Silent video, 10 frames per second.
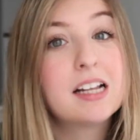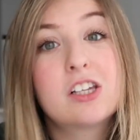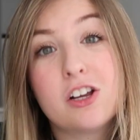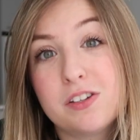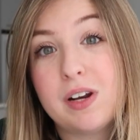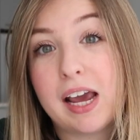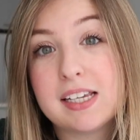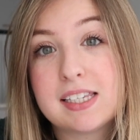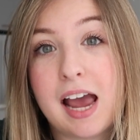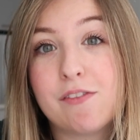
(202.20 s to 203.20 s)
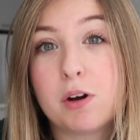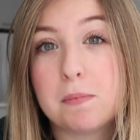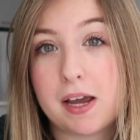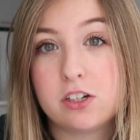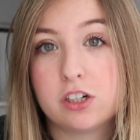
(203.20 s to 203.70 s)
It's also nice to have a
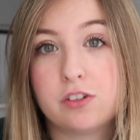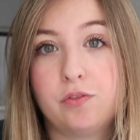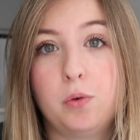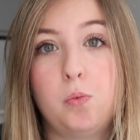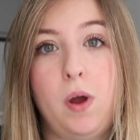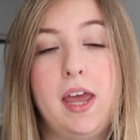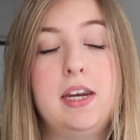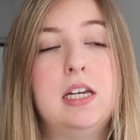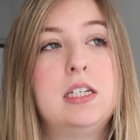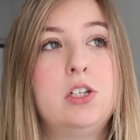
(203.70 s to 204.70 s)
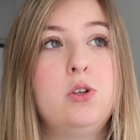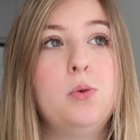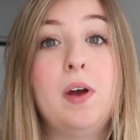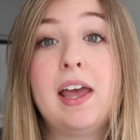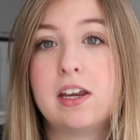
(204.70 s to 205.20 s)
reminder for for when
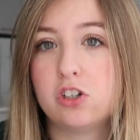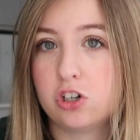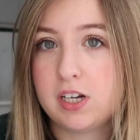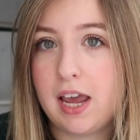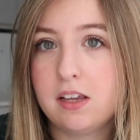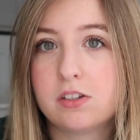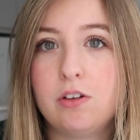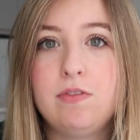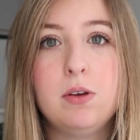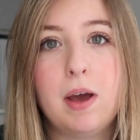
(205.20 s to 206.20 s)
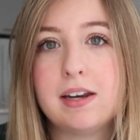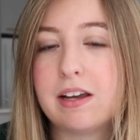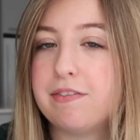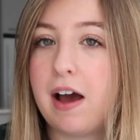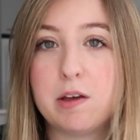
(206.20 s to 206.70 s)
to end your day. So if you end
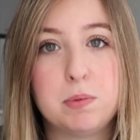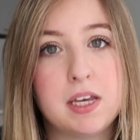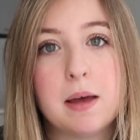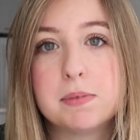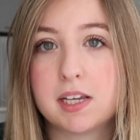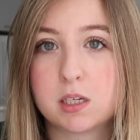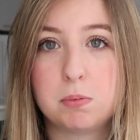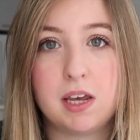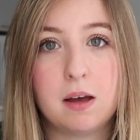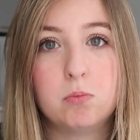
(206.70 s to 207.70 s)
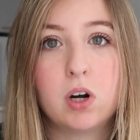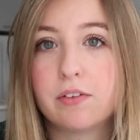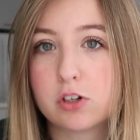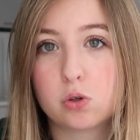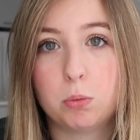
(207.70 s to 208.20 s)
at 5 p.m., 6 p.m.,
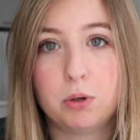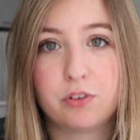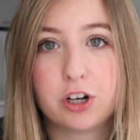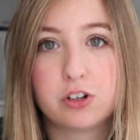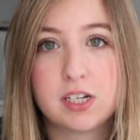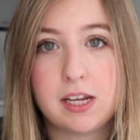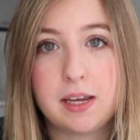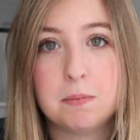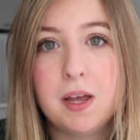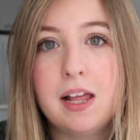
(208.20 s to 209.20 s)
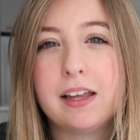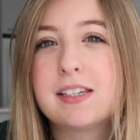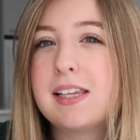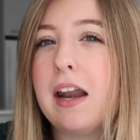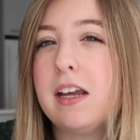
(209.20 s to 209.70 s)
whatever's normal for your team,
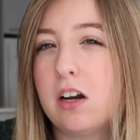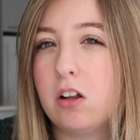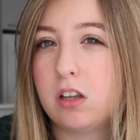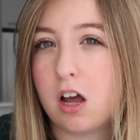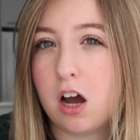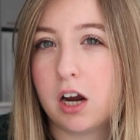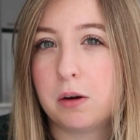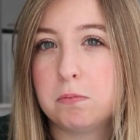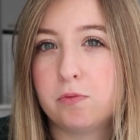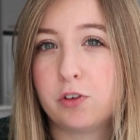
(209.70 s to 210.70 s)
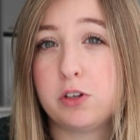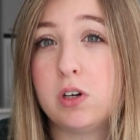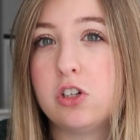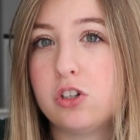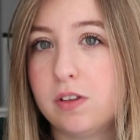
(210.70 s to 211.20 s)
like setting an alarm for you
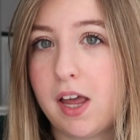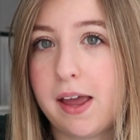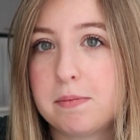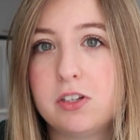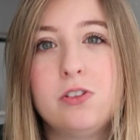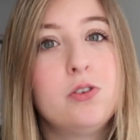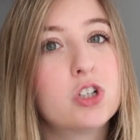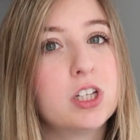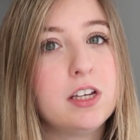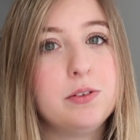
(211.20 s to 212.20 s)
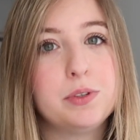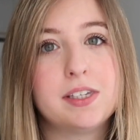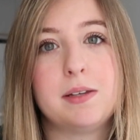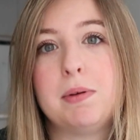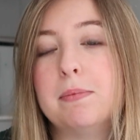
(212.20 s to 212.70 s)
to do that, because usually you would
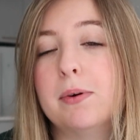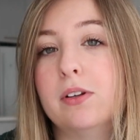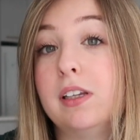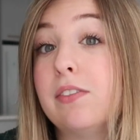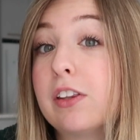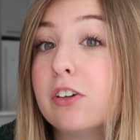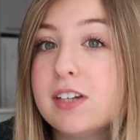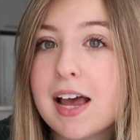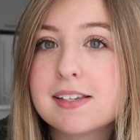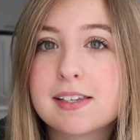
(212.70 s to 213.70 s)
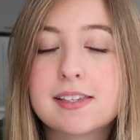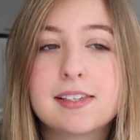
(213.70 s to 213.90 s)
see people leaving their desks